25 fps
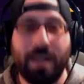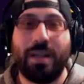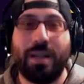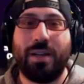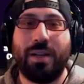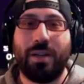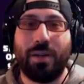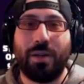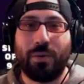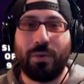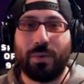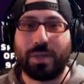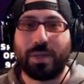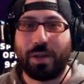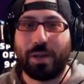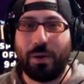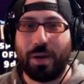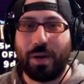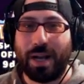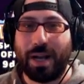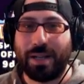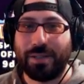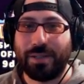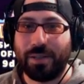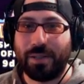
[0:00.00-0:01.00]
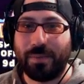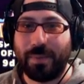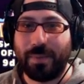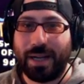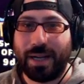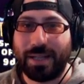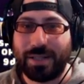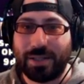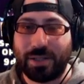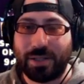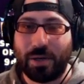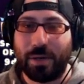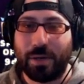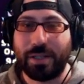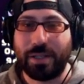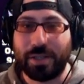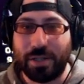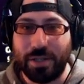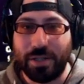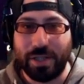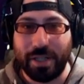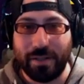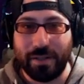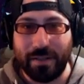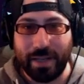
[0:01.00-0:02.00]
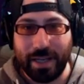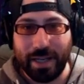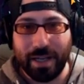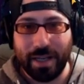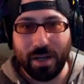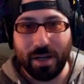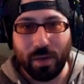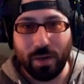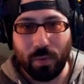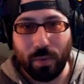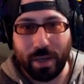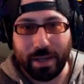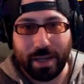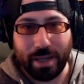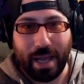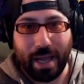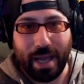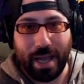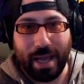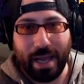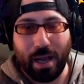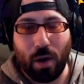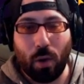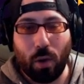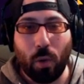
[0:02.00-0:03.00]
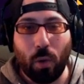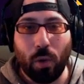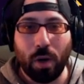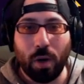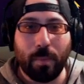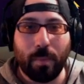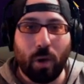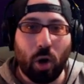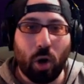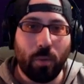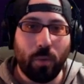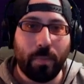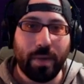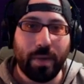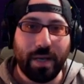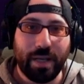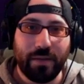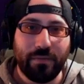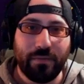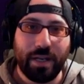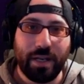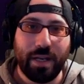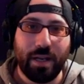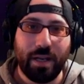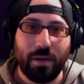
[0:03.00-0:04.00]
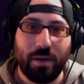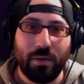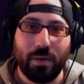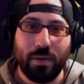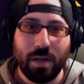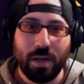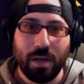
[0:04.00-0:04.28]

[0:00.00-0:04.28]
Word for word: What's going on, Doombots? Tony Scungili here with a orb opening video